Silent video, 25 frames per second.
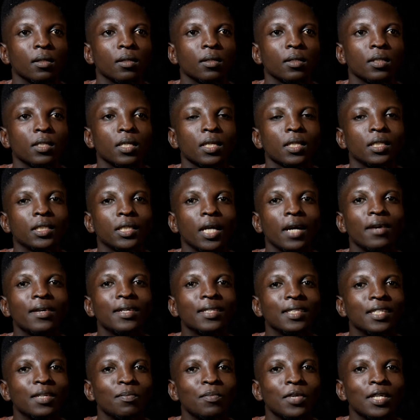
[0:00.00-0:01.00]
They say
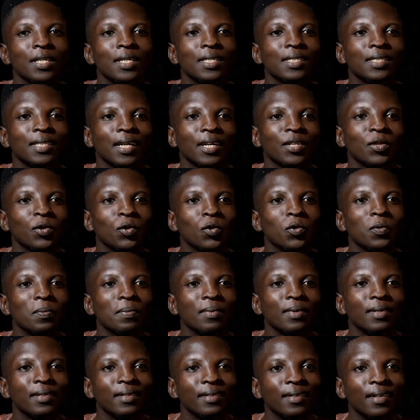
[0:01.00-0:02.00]
charity begins at home.
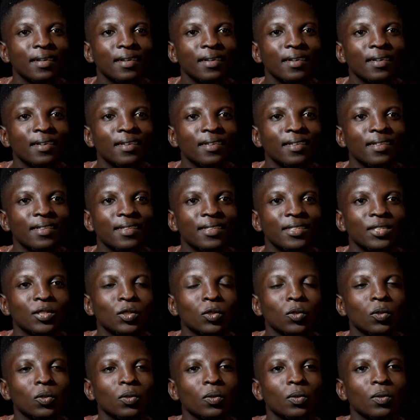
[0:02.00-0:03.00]

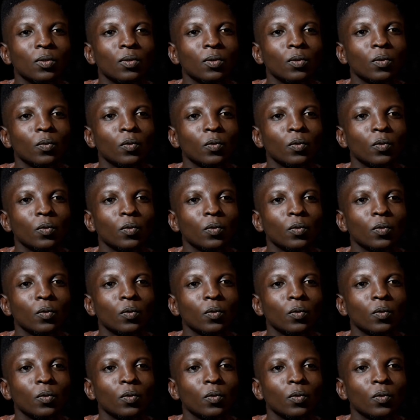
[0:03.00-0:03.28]
So